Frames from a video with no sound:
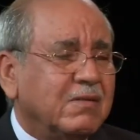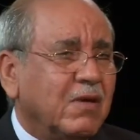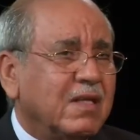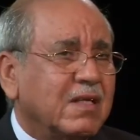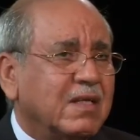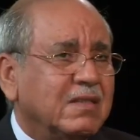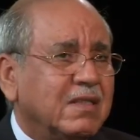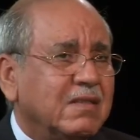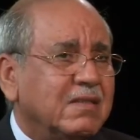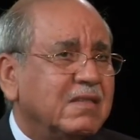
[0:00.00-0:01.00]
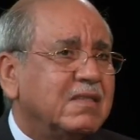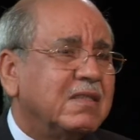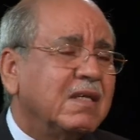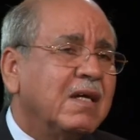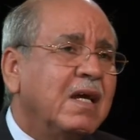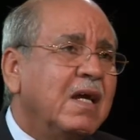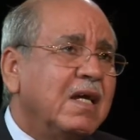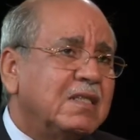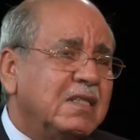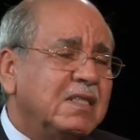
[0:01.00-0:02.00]
to other countries. It's, uh,
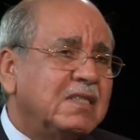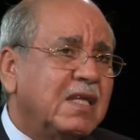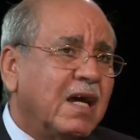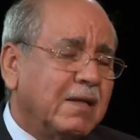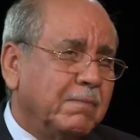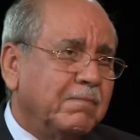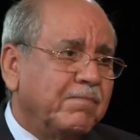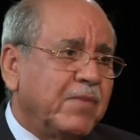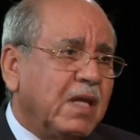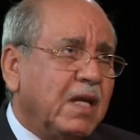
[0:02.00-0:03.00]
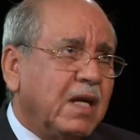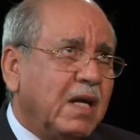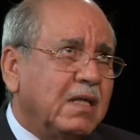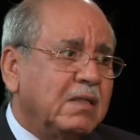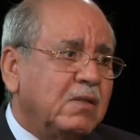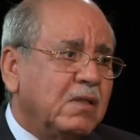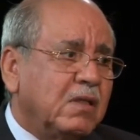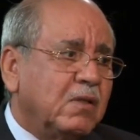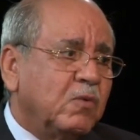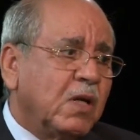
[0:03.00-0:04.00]
it needs time. And
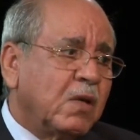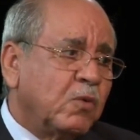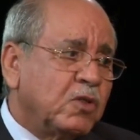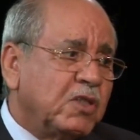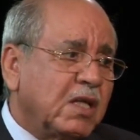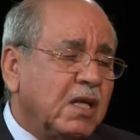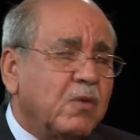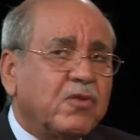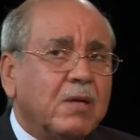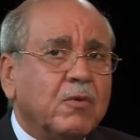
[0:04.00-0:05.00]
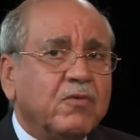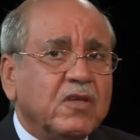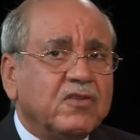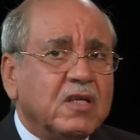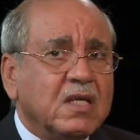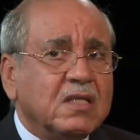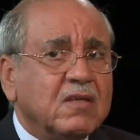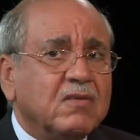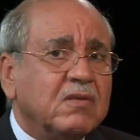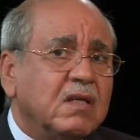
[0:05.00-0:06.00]
uh, we are watching now some of these
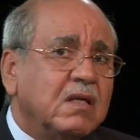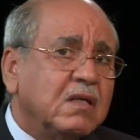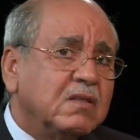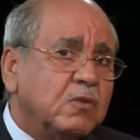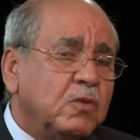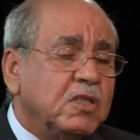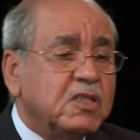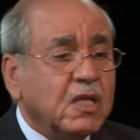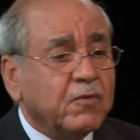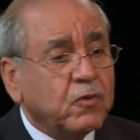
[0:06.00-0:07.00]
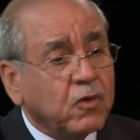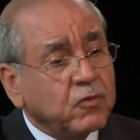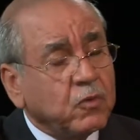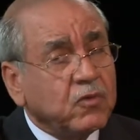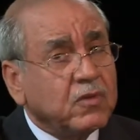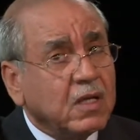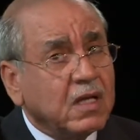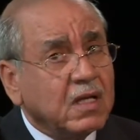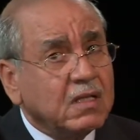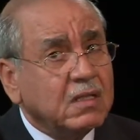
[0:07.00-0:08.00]
changes. Tunisia, of course, was
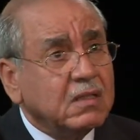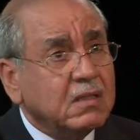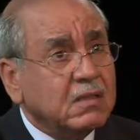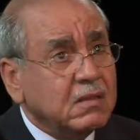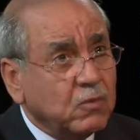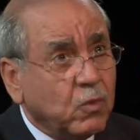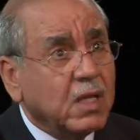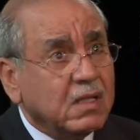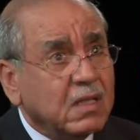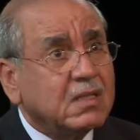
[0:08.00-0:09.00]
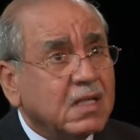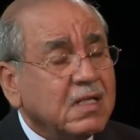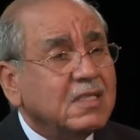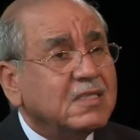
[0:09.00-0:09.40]
the one that really